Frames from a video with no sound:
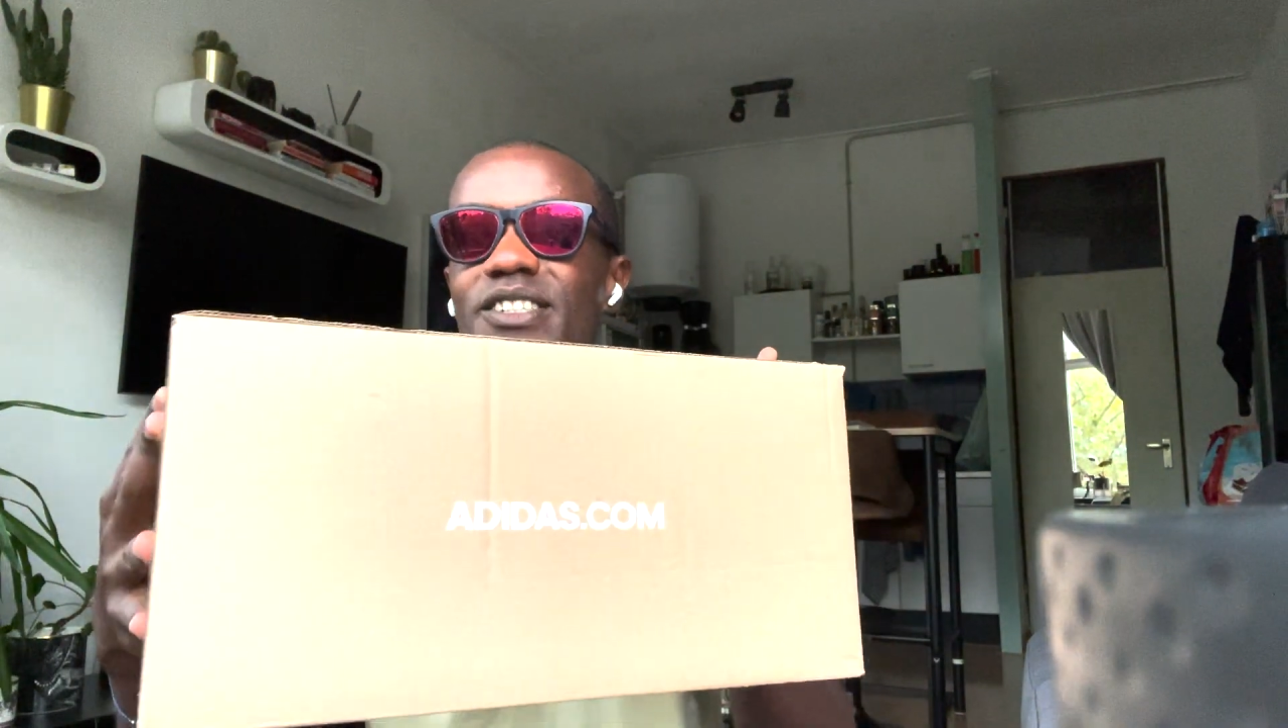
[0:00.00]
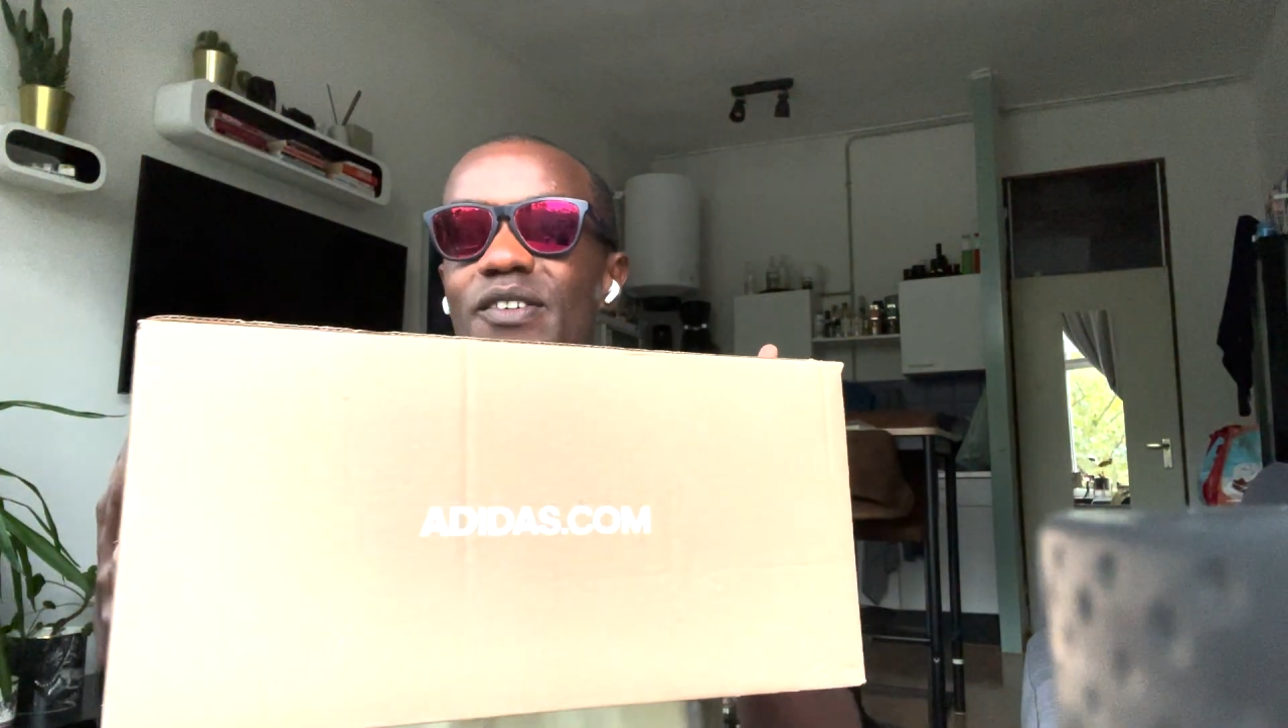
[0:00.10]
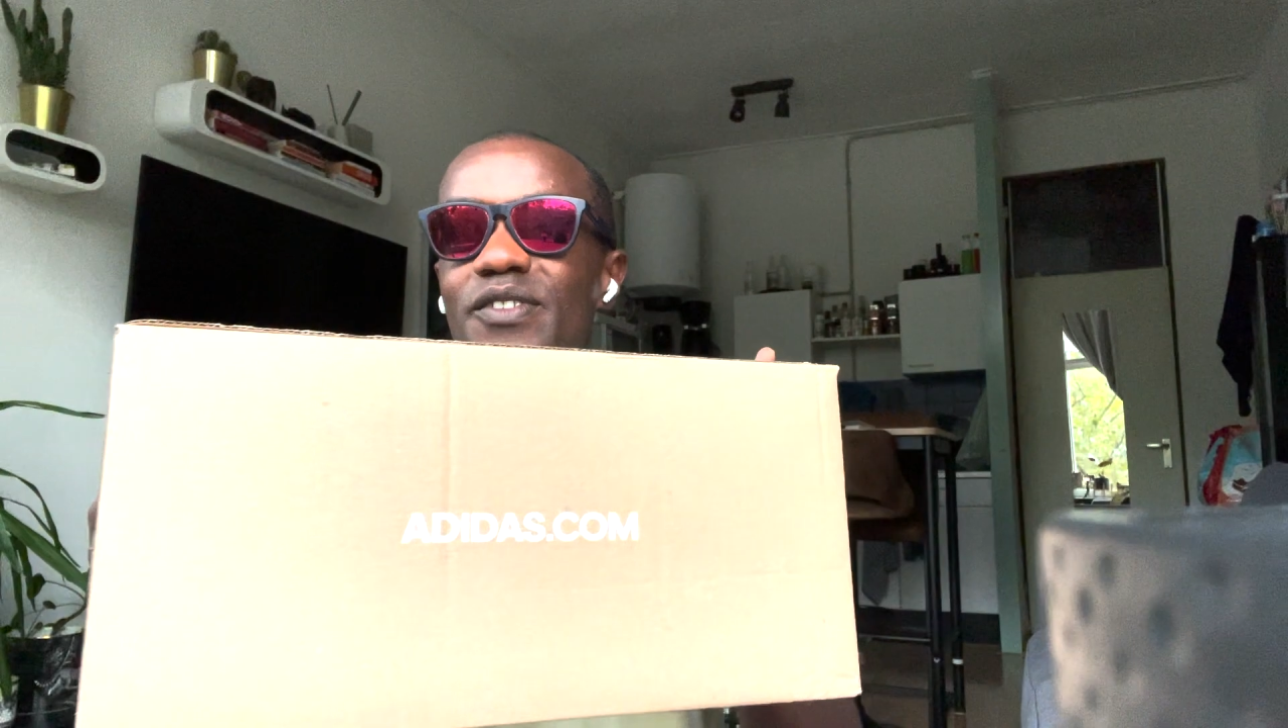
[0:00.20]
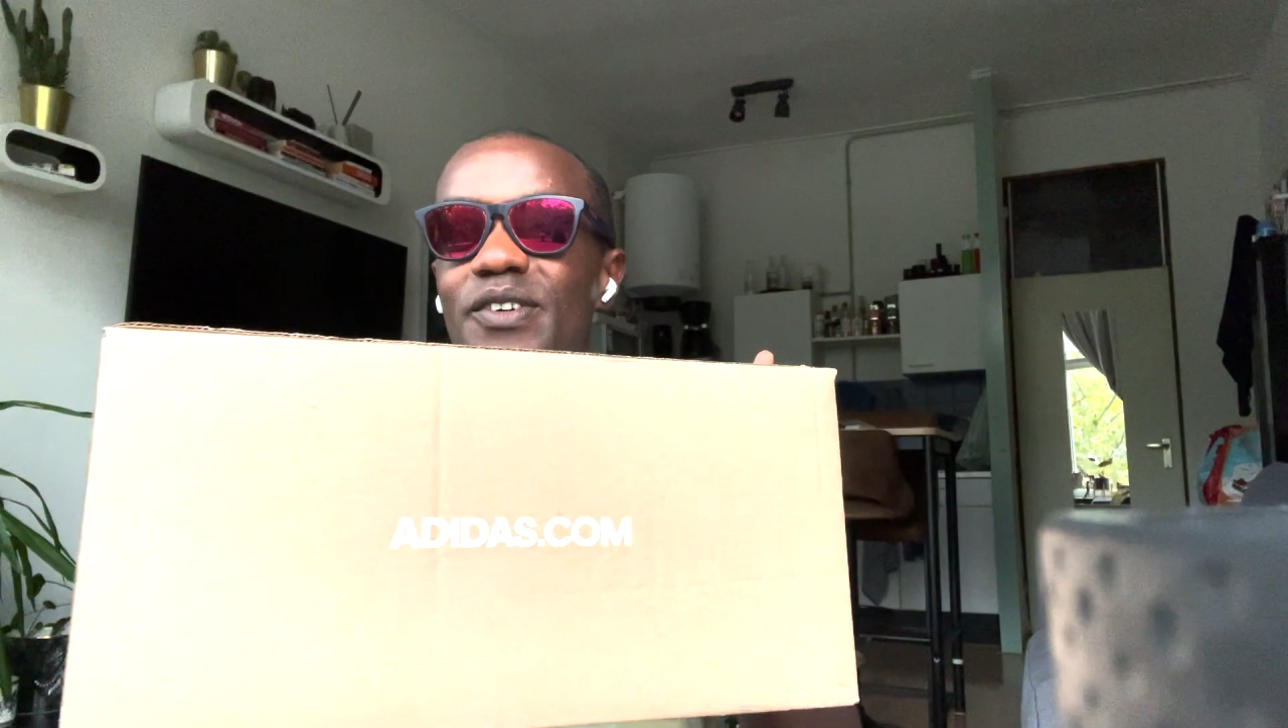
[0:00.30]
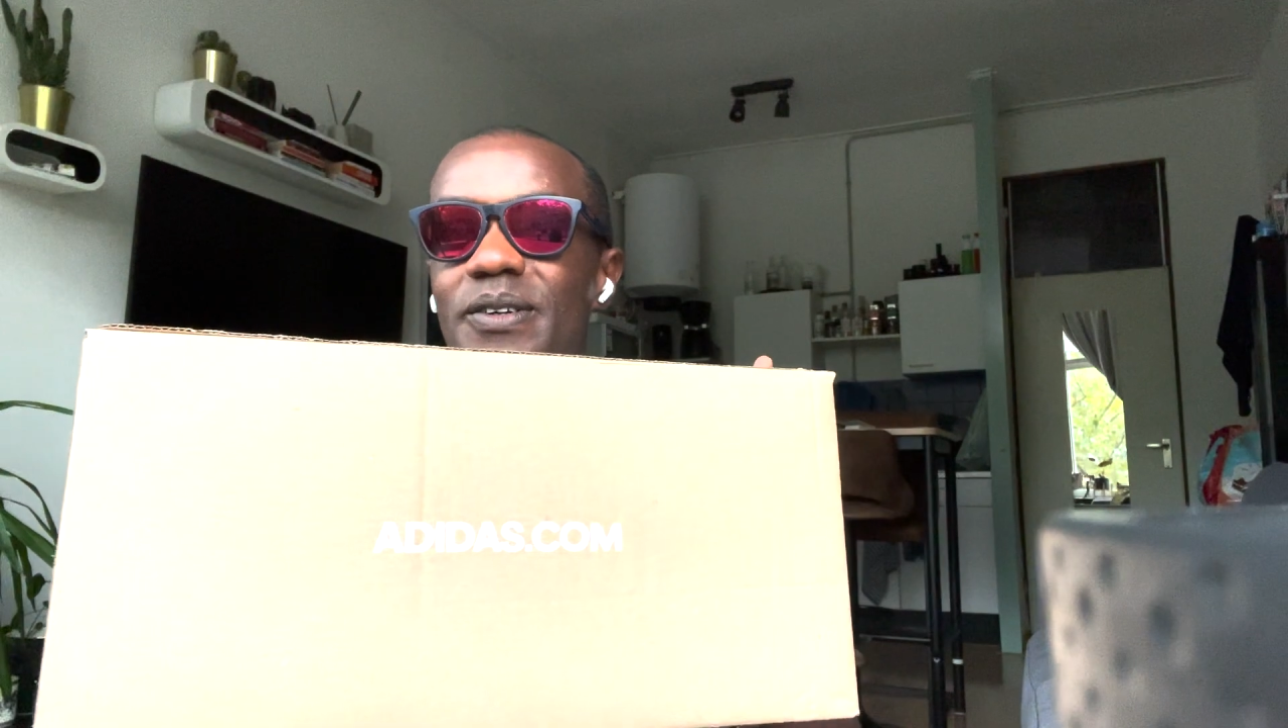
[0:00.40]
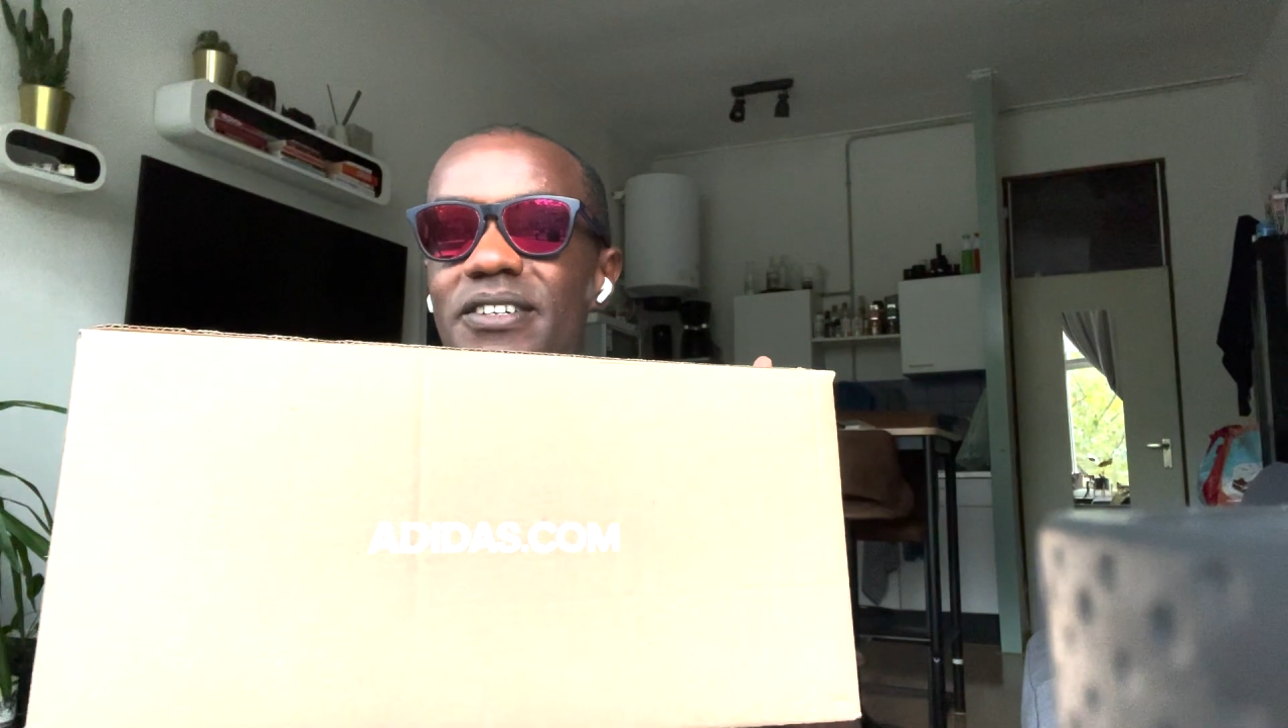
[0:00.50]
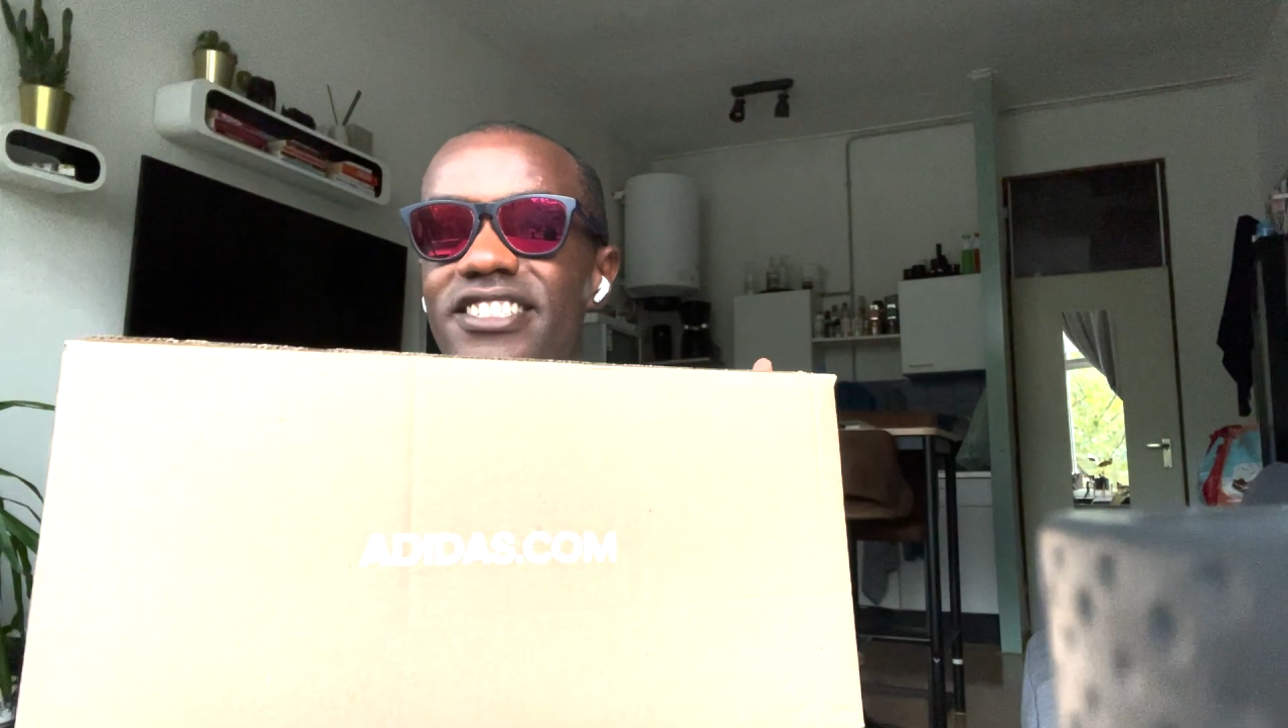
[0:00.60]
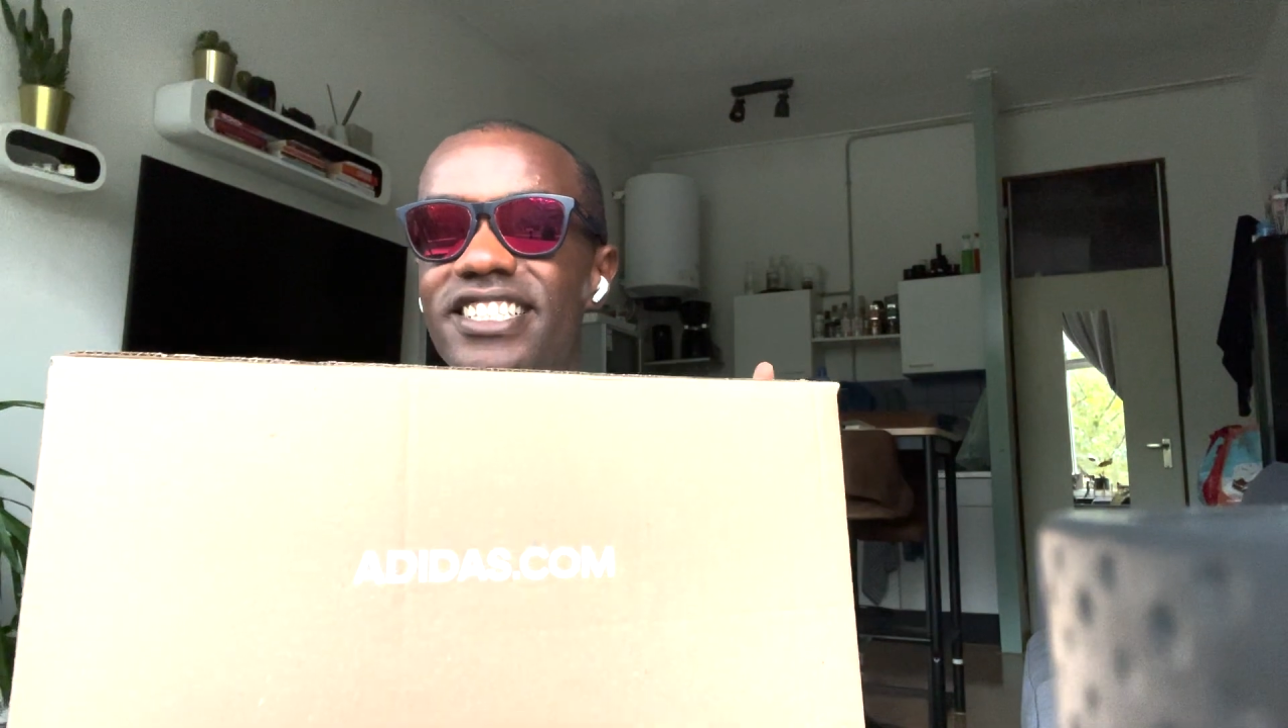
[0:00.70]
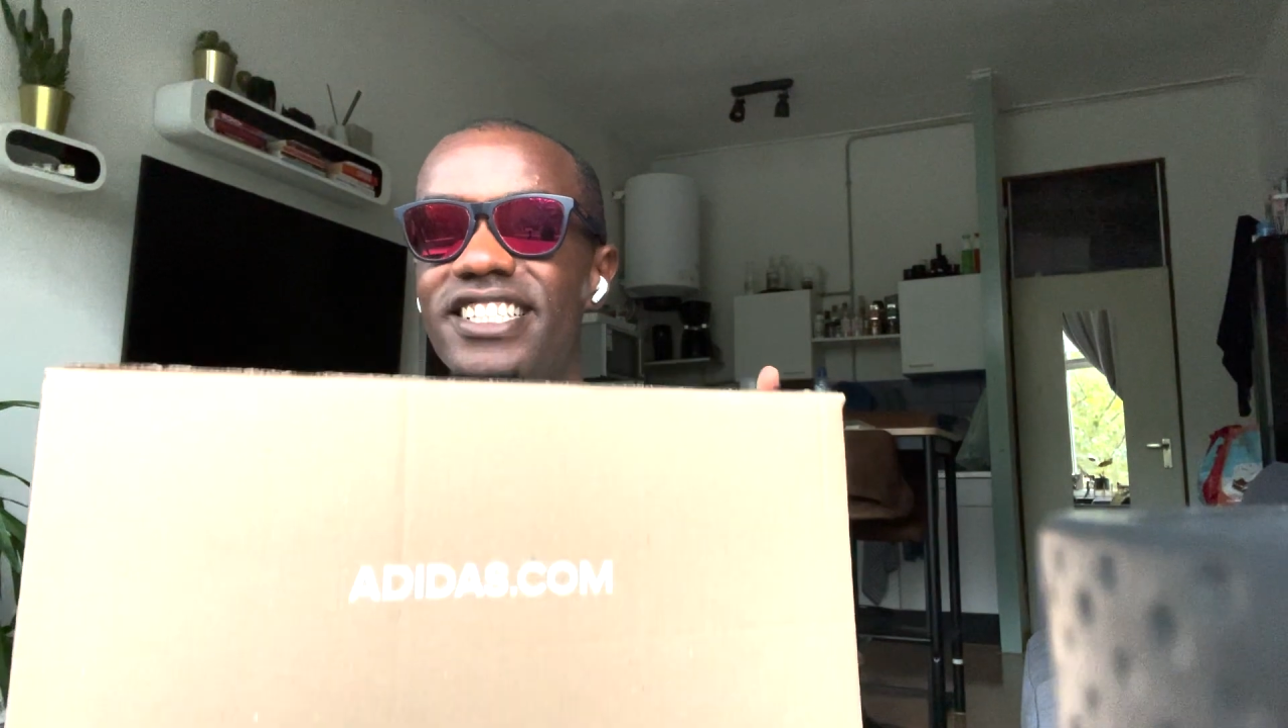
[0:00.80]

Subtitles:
of course